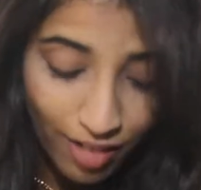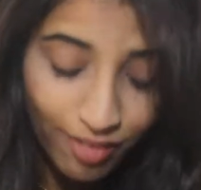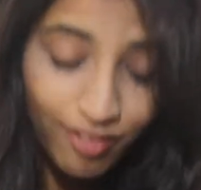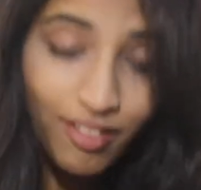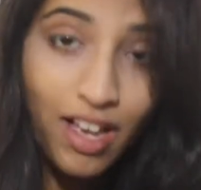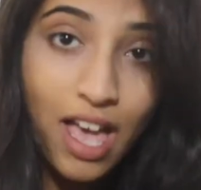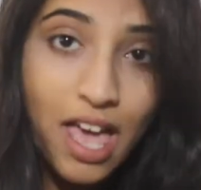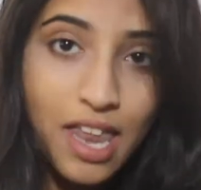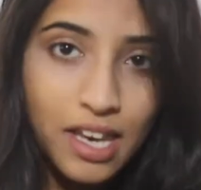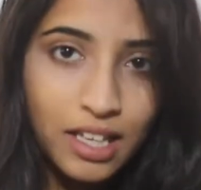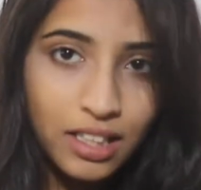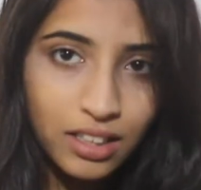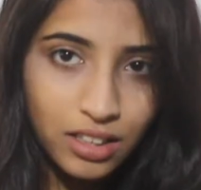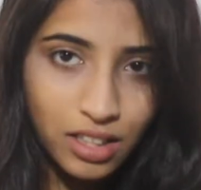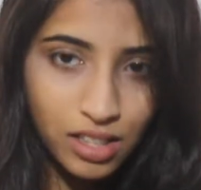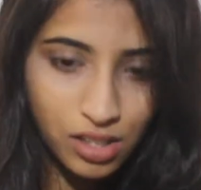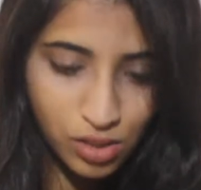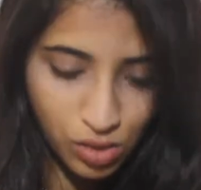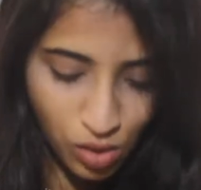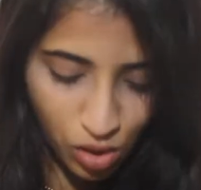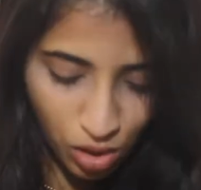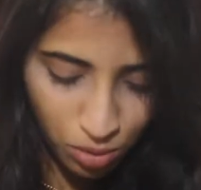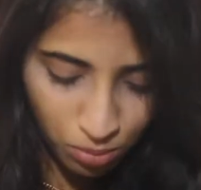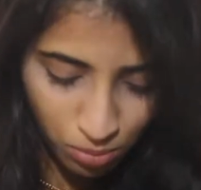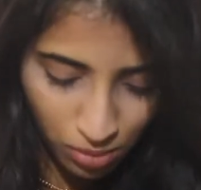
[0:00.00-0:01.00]
wearing
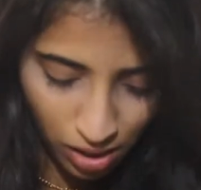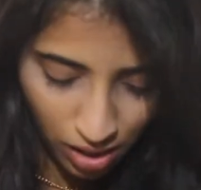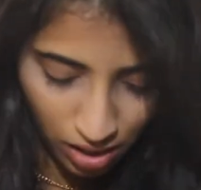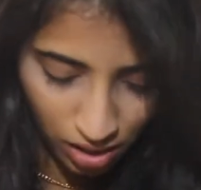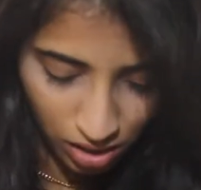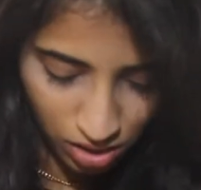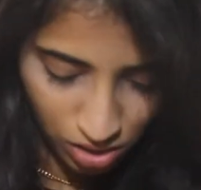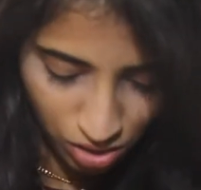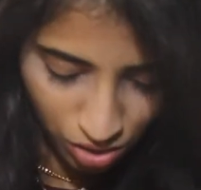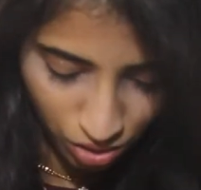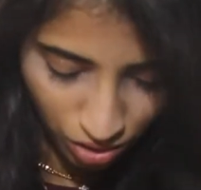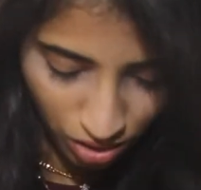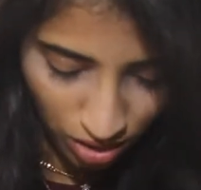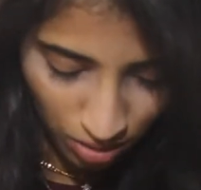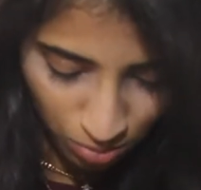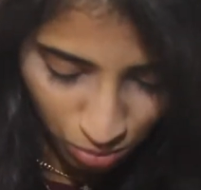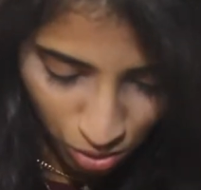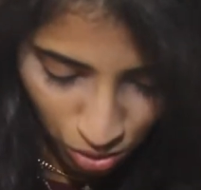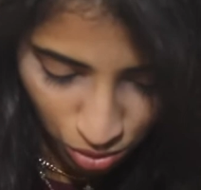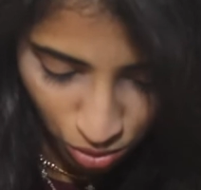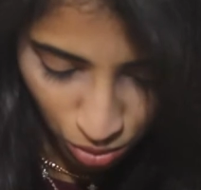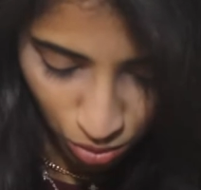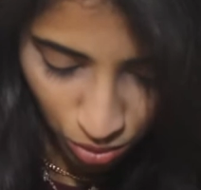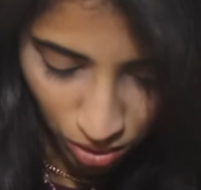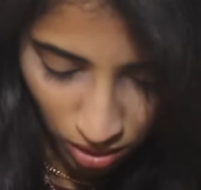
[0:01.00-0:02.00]
this on my Instagram
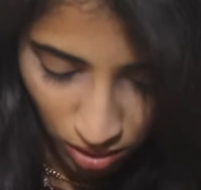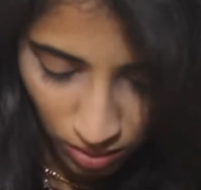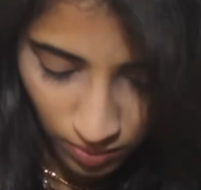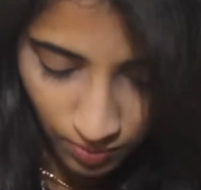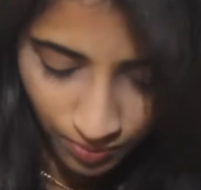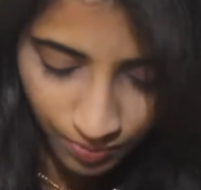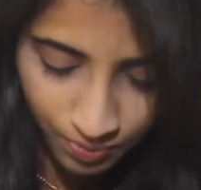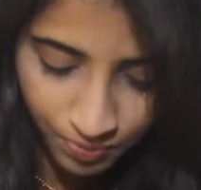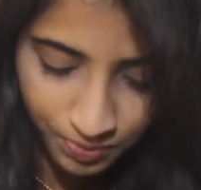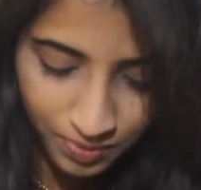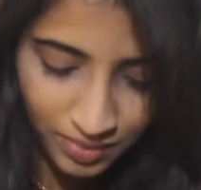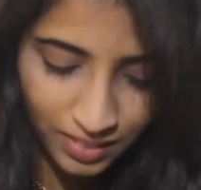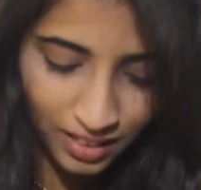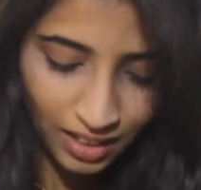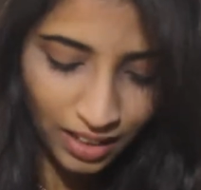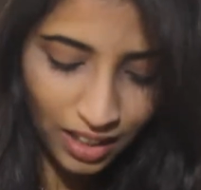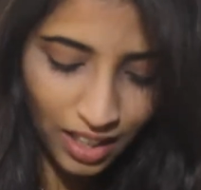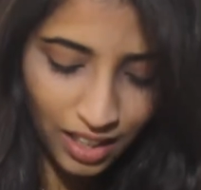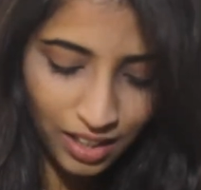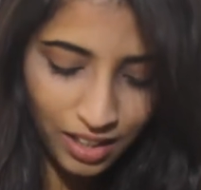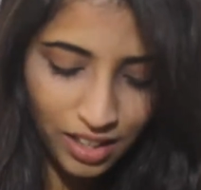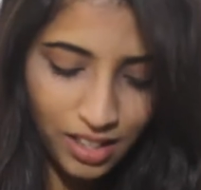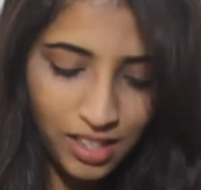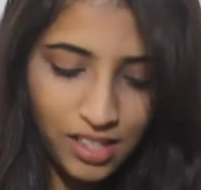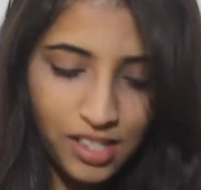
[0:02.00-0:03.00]
story
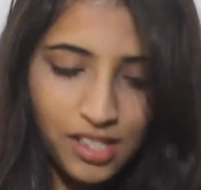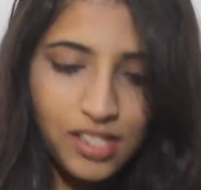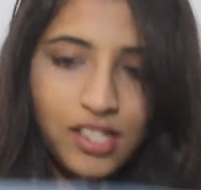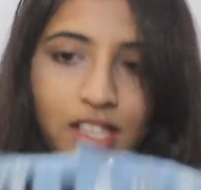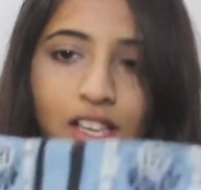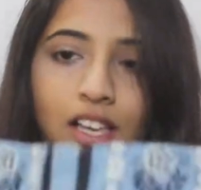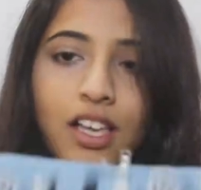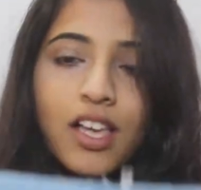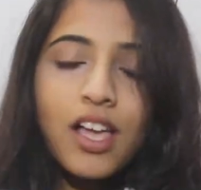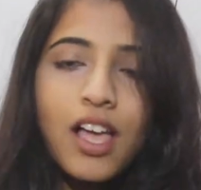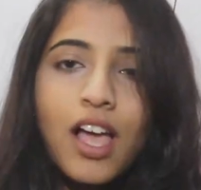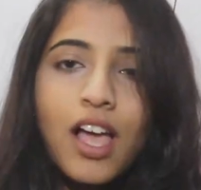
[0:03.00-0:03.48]
which is